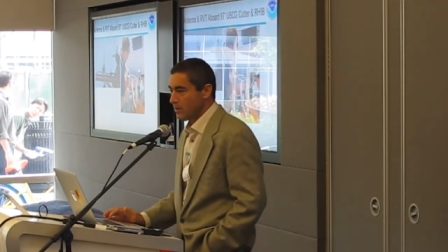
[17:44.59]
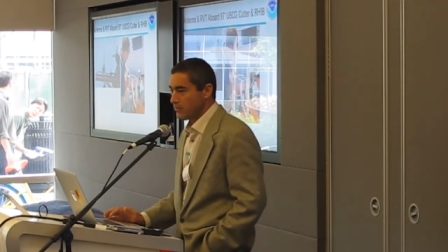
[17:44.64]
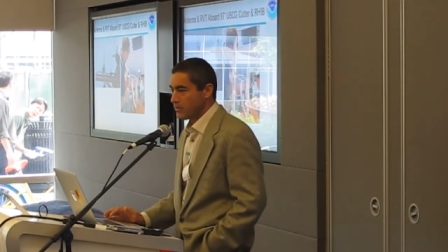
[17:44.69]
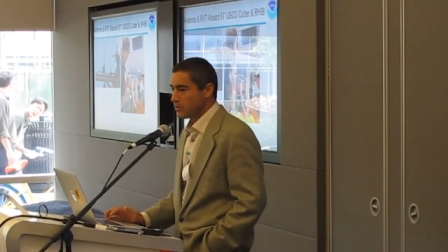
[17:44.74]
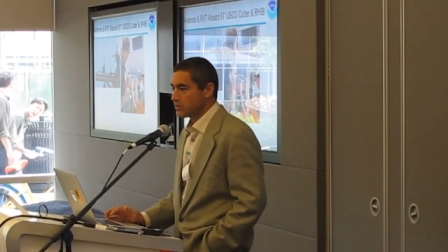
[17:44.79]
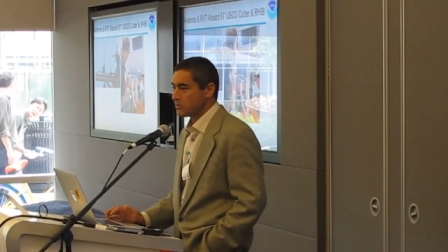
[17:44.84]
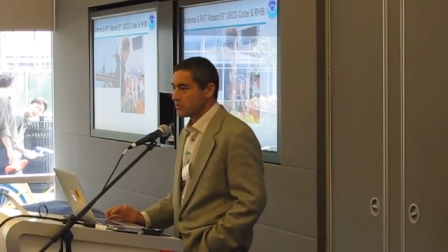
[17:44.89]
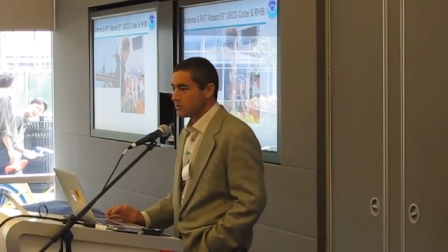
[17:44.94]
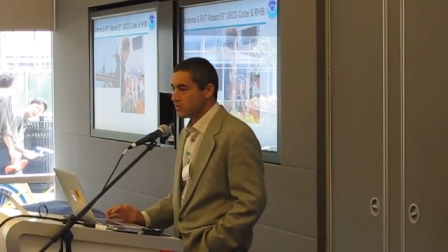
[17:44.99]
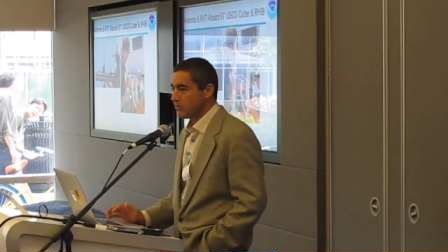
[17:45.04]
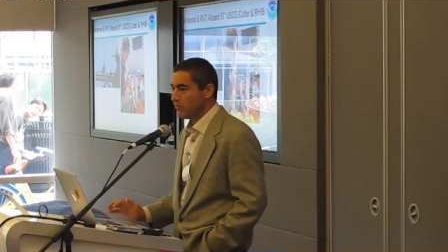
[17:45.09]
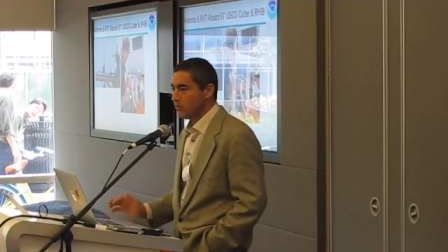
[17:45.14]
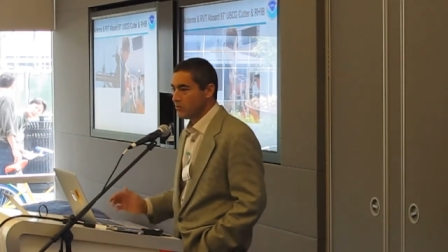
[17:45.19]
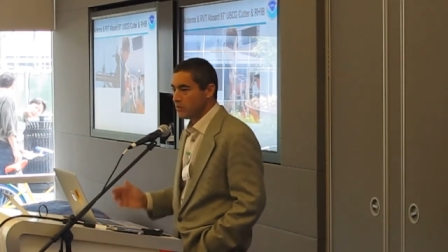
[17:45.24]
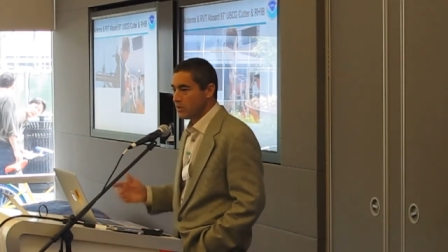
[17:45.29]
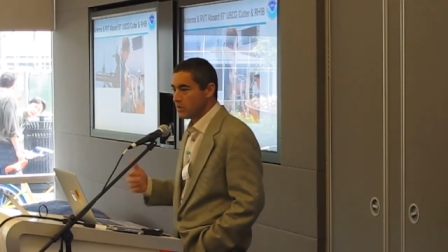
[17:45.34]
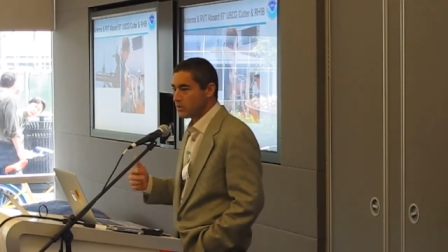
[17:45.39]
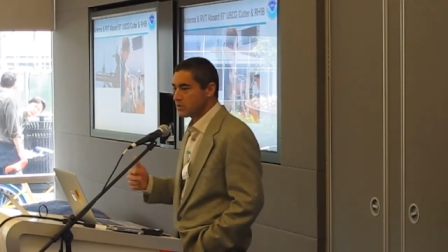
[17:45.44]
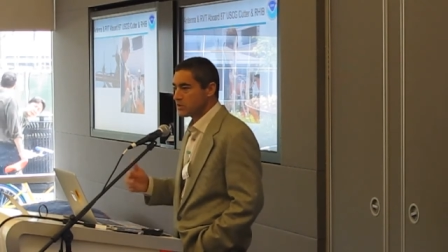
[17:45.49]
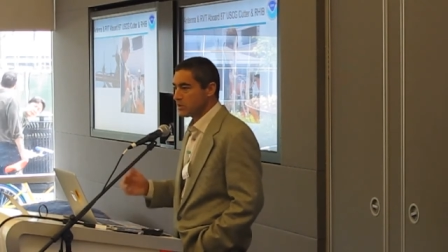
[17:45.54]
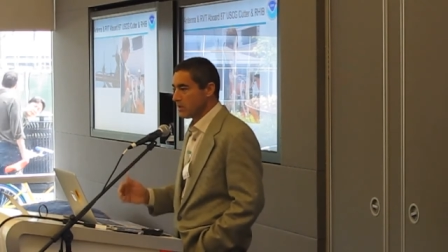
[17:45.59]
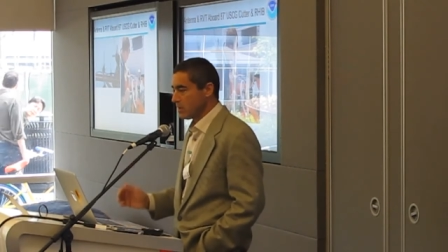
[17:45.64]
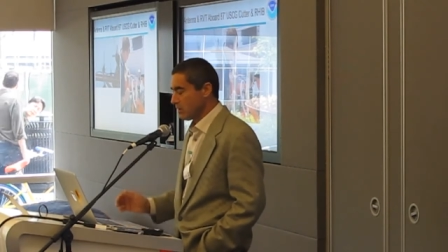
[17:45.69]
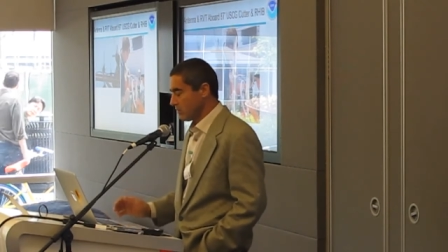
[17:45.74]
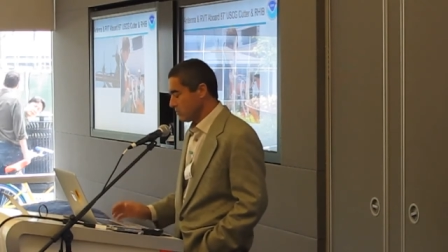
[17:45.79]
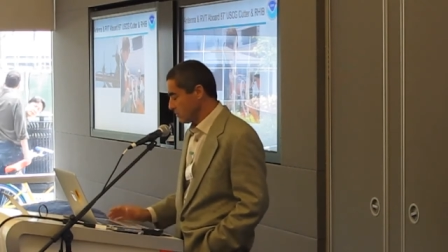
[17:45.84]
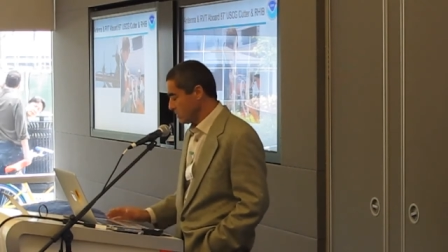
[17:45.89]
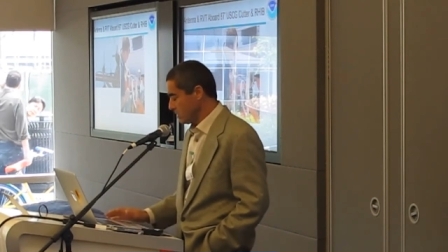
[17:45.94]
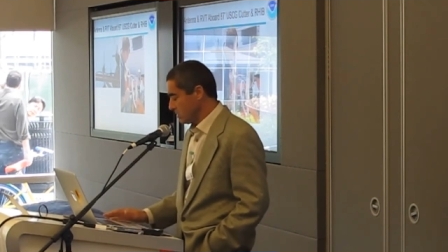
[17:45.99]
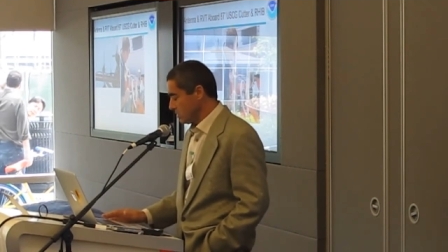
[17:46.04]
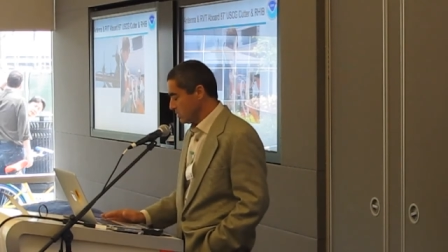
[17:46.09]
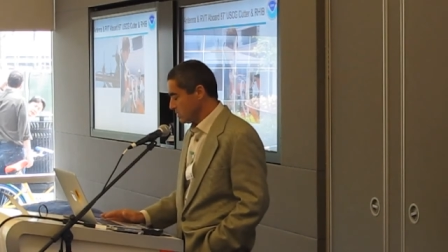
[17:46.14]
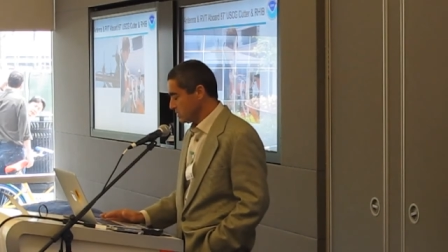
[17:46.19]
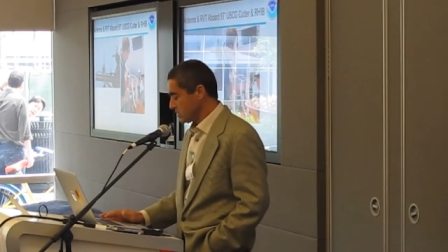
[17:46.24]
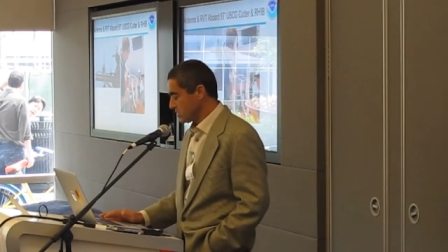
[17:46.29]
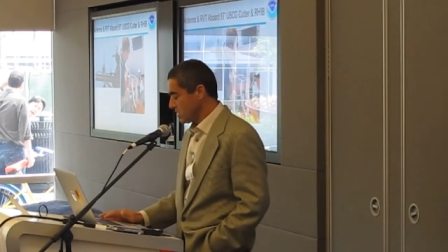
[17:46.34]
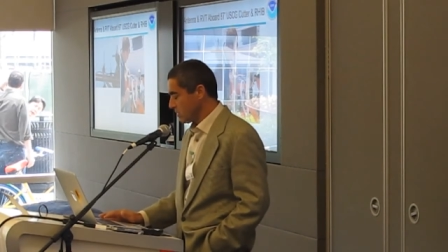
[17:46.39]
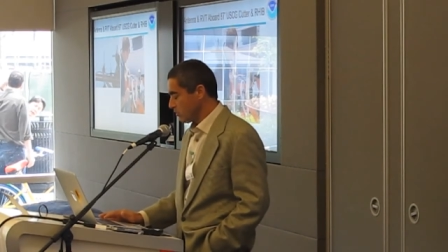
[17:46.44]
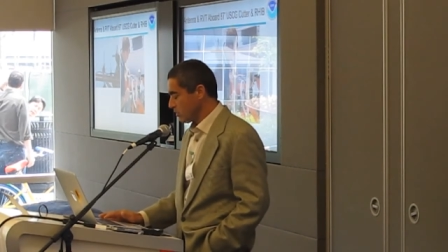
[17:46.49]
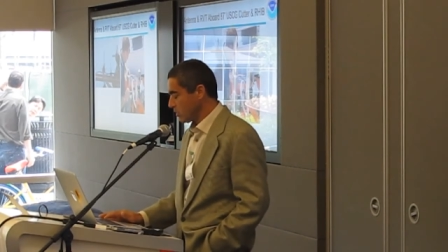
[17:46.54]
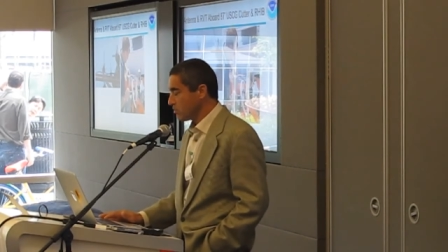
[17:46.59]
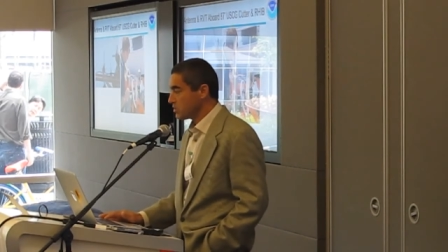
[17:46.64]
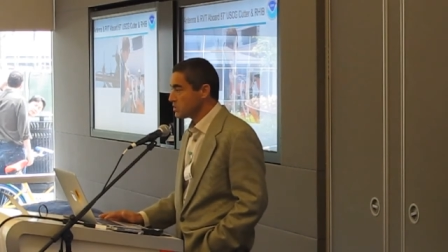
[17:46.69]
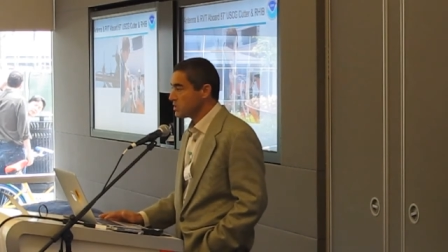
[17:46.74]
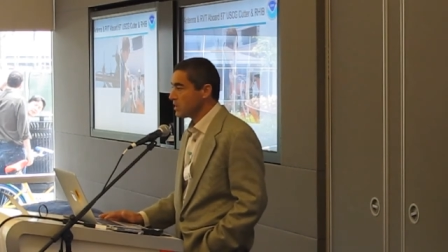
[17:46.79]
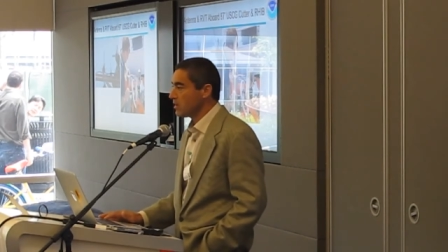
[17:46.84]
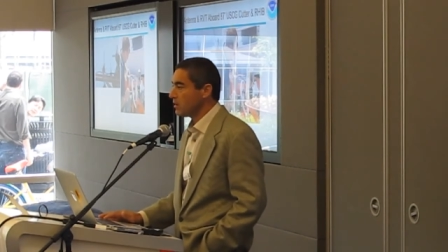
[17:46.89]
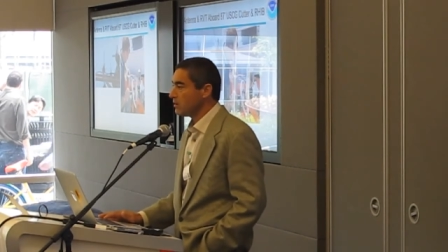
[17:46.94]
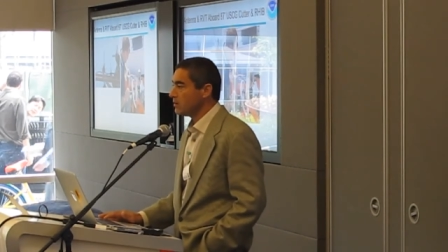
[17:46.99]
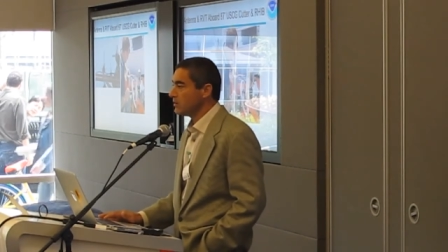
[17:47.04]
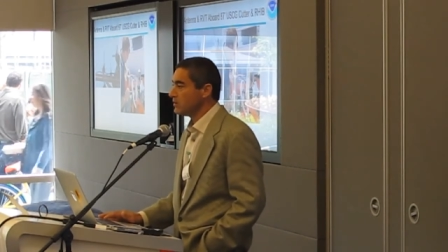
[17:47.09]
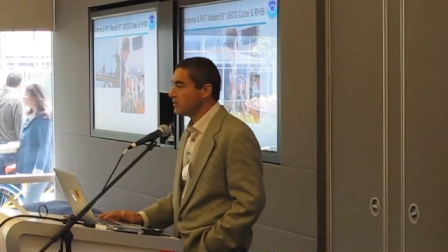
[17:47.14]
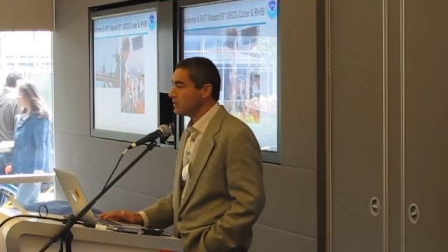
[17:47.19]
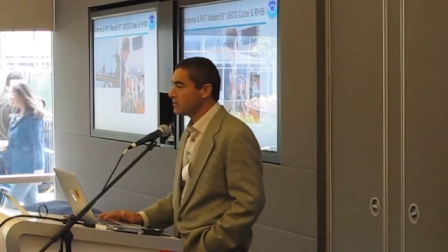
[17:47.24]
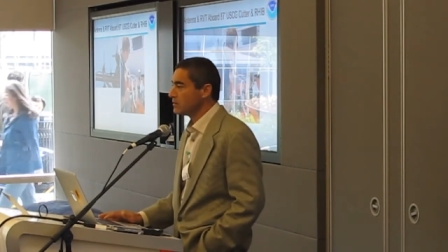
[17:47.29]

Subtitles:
This was a few years ago, Santa Barbara Channel,